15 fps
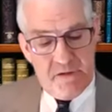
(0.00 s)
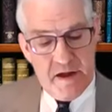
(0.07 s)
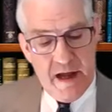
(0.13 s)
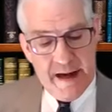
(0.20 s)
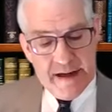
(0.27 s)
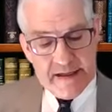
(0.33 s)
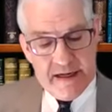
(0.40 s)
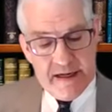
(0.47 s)

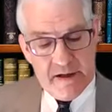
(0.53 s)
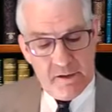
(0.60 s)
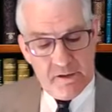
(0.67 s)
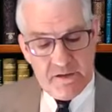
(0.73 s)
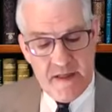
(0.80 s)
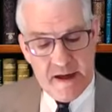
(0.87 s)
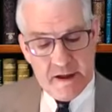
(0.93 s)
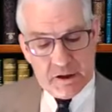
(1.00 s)
If the
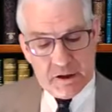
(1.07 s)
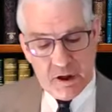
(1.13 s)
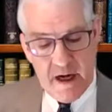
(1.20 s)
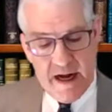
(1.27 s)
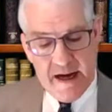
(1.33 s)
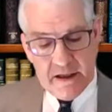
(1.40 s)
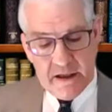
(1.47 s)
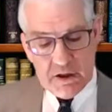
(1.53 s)
ideals that
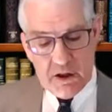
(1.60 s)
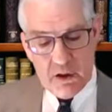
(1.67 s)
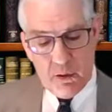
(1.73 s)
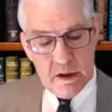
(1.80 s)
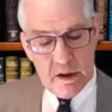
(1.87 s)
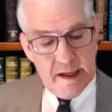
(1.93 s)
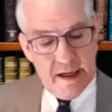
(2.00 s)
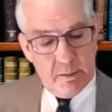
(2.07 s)

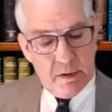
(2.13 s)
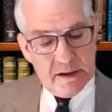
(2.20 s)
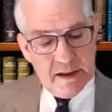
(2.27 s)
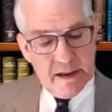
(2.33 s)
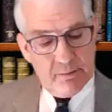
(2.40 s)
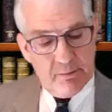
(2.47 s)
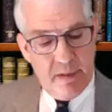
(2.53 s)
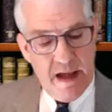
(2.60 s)
attracted you were
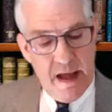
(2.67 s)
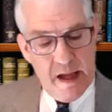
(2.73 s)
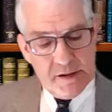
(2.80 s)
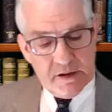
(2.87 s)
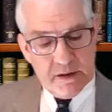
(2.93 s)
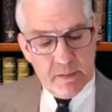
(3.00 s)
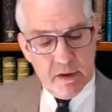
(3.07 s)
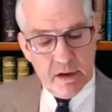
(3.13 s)
labeled
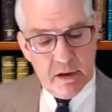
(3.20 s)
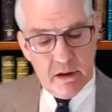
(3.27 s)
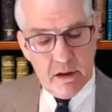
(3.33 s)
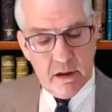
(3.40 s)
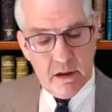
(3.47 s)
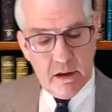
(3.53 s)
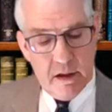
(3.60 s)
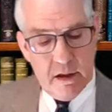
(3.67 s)

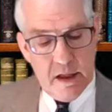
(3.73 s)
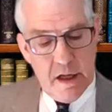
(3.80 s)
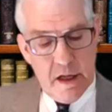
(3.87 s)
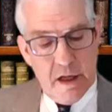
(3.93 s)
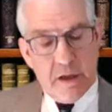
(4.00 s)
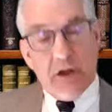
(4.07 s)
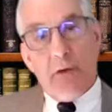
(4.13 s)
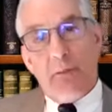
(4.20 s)
impossible,
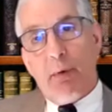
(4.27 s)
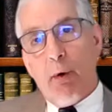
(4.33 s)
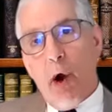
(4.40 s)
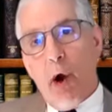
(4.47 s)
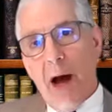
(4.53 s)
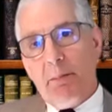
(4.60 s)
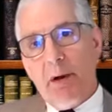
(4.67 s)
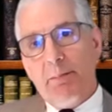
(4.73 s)
you
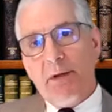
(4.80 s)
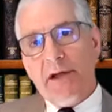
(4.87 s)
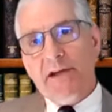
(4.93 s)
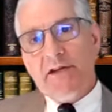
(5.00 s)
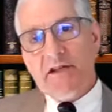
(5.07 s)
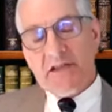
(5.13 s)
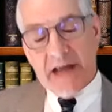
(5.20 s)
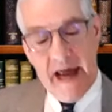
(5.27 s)

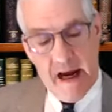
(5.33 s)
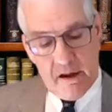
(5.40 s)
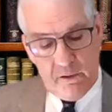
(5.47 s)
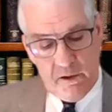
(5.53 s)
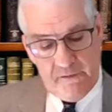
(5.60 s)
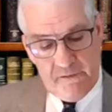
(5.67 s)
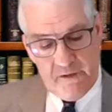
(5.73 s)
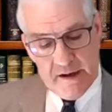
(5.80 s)
probably
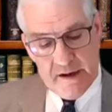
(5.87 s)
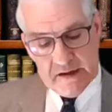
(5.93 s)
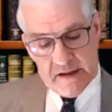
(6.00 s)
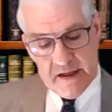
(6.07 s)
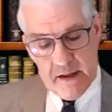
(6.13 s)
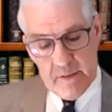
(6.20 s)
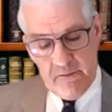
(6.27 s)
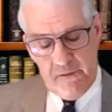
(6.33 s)

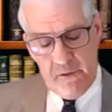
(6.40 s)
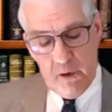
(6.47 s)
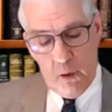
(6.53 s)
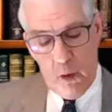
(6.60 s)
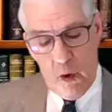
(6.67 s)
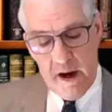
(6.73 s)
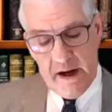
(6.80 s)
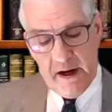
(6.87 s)
sacrificed them
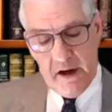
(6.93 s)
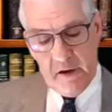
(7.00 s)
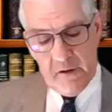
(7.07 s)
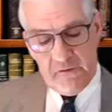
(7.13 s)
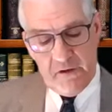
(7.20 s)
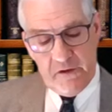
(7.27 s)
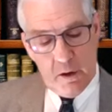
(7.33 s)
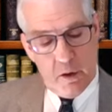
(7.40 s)
for a
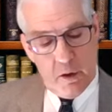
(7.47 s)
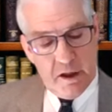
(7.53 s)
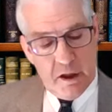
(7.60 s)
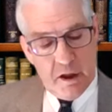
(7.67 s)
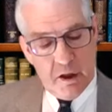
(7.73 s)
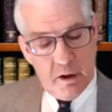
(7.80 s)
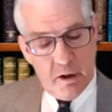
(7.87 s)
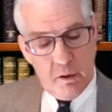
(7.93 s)
way of
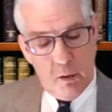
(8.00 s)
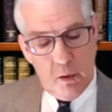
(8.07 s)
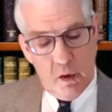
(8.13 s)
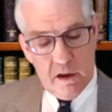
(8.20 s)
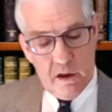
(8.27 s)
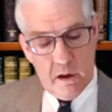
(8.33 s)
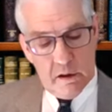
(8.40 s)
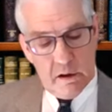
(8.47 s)
viewing
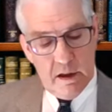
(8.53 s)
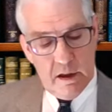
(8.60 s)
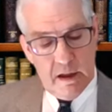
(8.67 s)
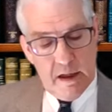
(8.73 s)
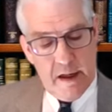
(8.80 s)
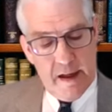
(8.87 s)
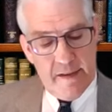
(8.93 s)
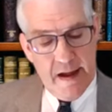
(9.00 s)
your world
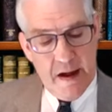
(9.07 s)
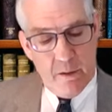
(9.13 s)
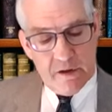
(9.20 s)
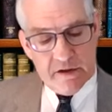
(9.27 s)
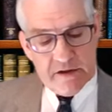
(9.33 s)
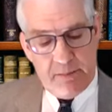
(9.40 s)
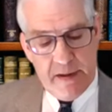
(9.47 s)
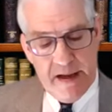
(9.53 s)

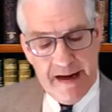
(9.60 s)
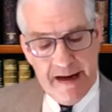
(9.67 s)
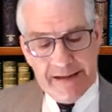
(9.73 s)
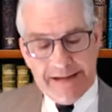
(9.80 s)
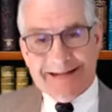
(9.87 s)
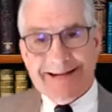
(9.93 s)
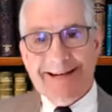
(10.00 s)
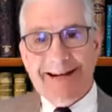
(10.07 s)
that was
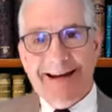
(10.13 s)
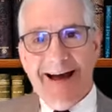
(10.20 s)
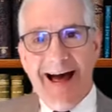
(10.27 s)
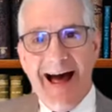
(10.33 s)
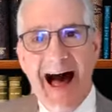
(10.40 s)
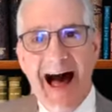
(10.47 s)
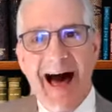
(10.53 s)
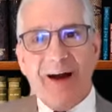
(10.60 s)
based
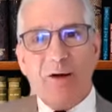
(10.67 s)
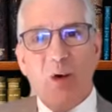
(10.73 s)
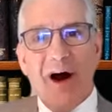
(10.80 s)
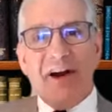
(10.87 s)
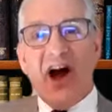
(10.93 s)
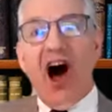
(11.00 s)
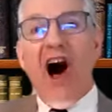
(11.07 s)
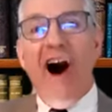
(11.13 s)

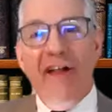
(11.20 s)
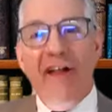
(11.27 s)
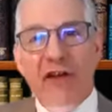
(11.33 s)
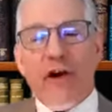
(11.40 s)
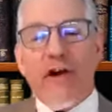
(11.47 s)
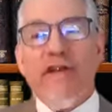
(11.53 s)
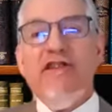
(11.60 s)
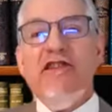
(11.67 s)
on what
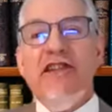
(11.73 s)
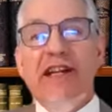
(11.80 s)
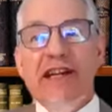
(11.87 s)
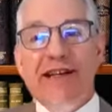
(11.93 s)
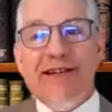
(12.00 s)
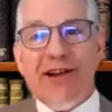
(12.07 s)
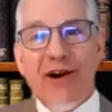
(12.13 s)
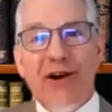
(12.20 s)
others
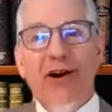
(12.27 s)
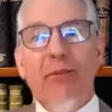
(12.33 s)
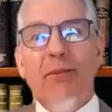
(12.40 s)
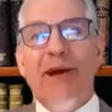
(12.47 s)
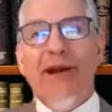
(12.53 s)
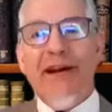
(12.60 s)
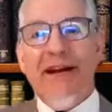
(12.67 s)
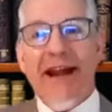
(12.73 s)

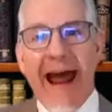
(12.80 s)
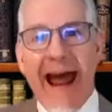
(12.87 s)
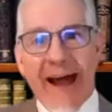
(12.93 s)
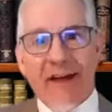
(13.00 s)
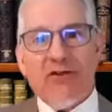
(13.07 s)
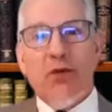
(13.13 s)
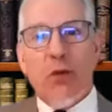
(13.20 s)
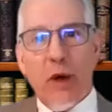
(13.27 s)
determined
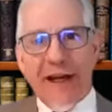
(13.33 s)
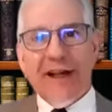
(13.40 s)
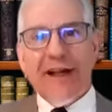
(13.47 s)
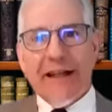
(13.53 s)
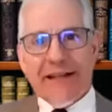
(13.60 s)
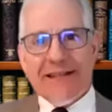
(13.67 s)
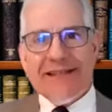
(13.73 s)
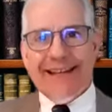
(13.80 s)
as
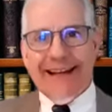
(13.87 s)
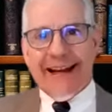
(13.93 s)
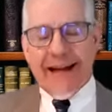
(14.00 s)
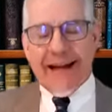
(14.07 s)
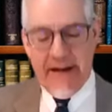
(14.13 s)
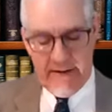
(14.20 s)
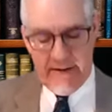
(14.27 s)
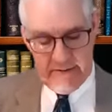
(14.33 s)

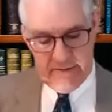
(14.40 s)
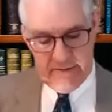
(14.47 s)
realistic.